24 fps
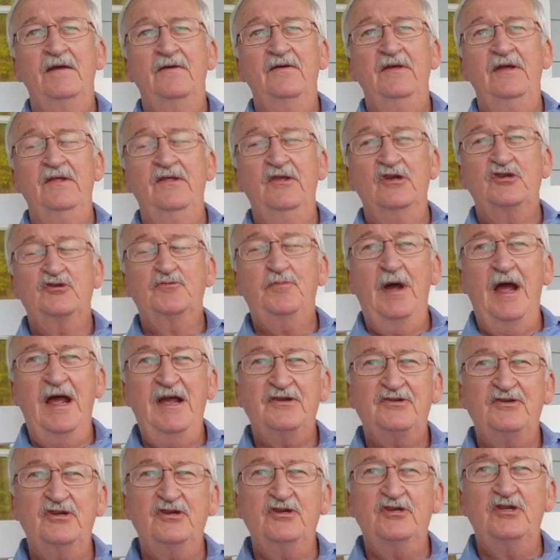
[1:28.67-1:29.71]
In this
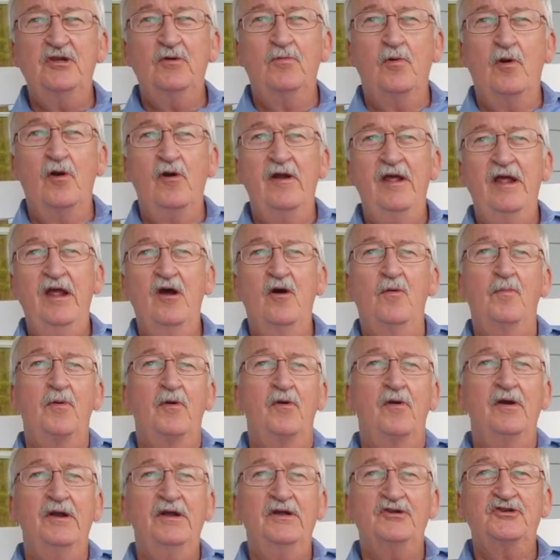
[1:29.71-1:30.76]
passage, the word
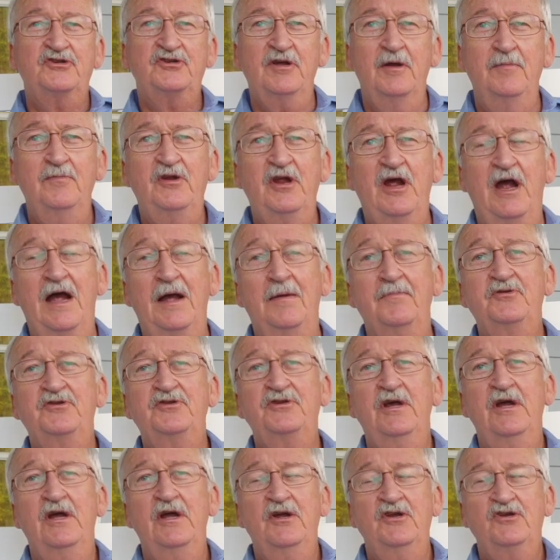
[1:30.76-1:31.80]
helper is
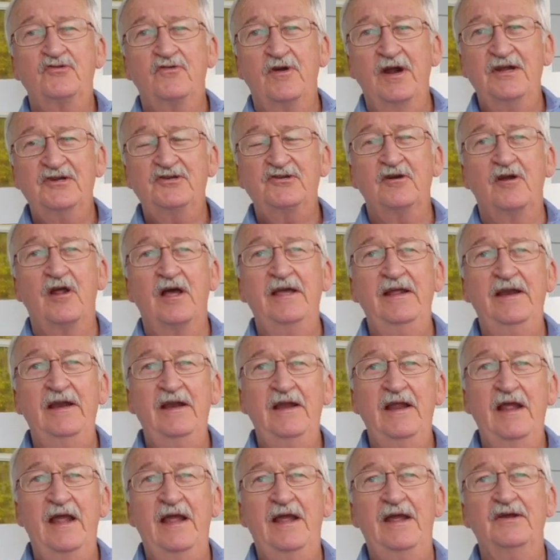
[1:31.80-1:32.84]
sometimes
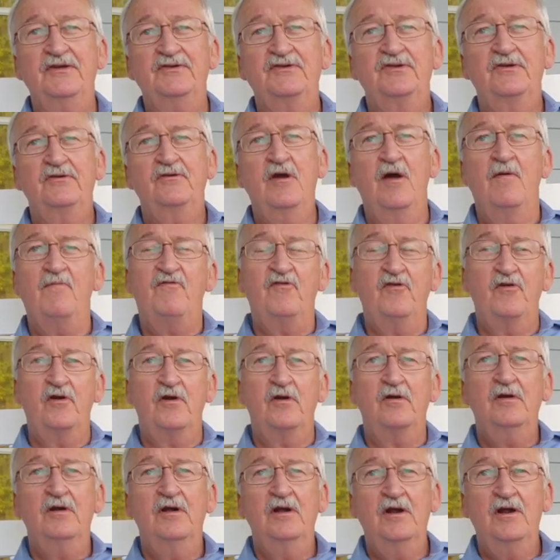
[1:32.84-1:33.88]
translated as
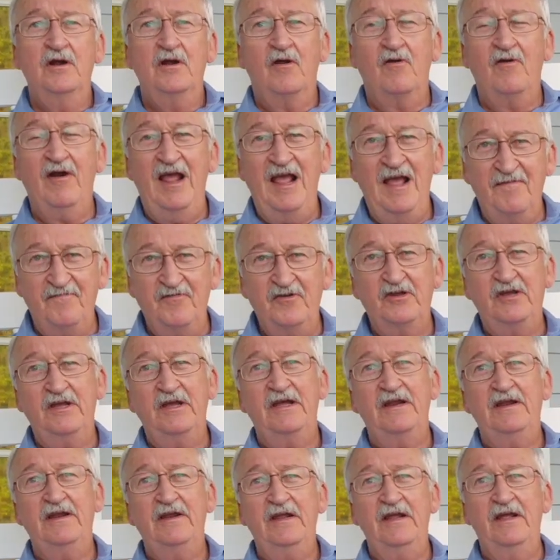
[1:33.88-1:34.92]
comforter or
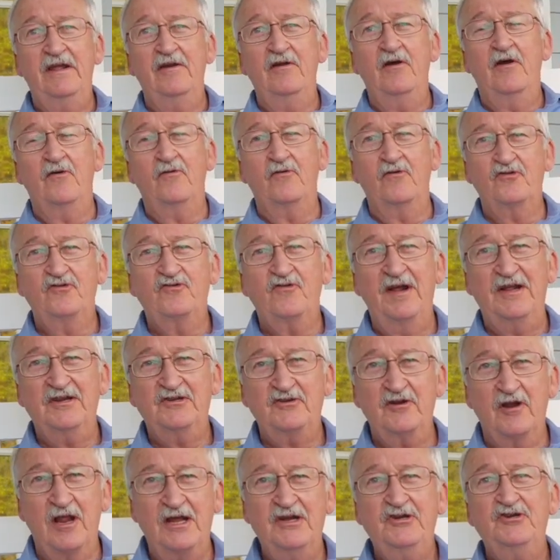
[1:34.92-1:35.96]
advocate in other
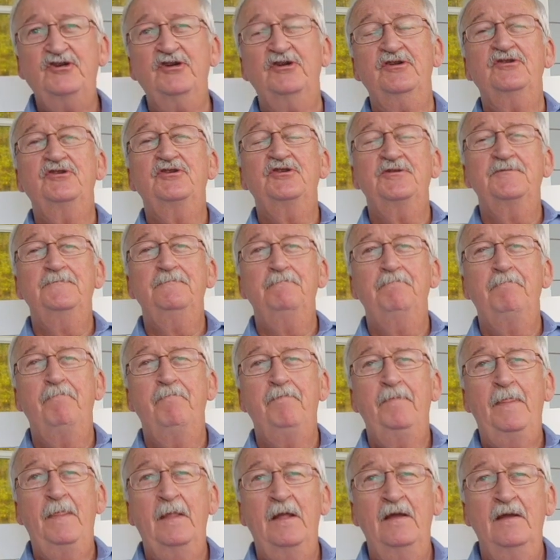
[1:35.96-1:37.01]
translations.
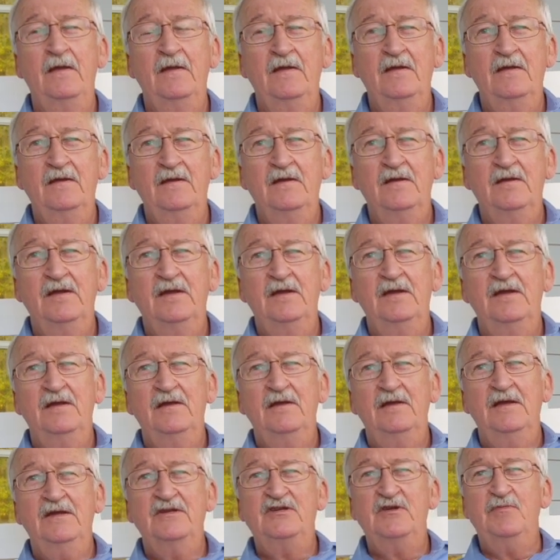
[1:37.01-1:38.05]

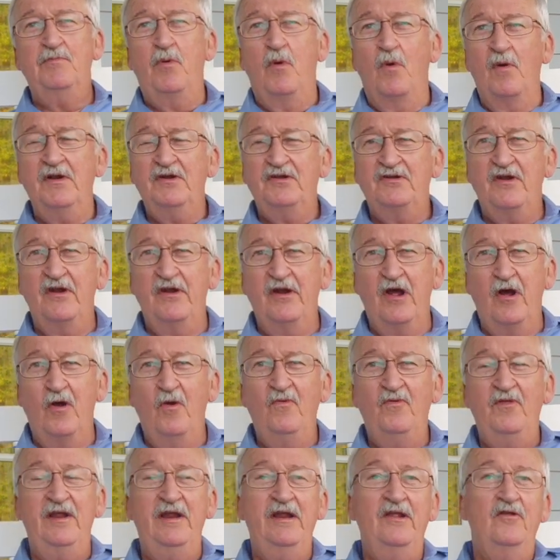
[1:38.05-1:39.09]
It's important to
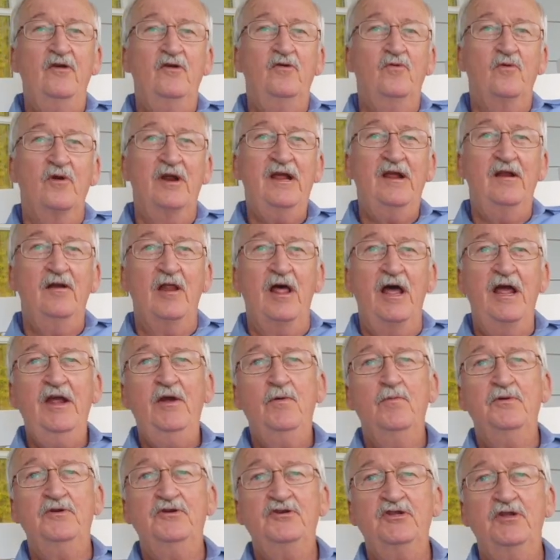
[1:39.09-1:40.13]
note that in the Greek
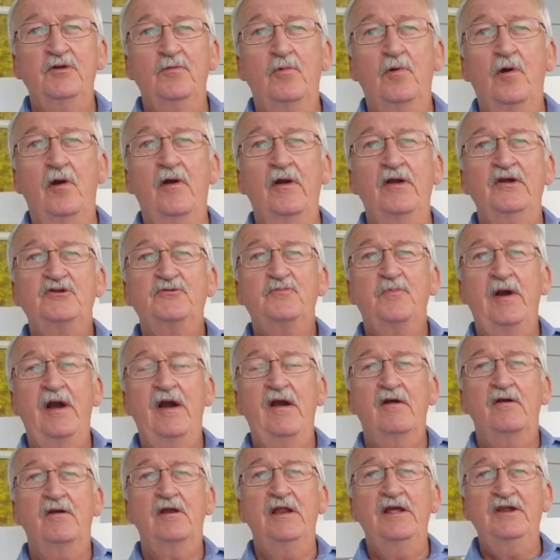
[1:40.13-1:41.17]
language, the word is
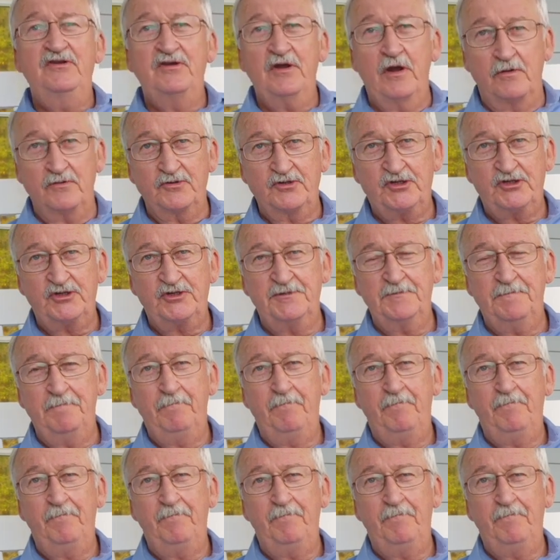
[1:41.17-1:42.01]
parakletos.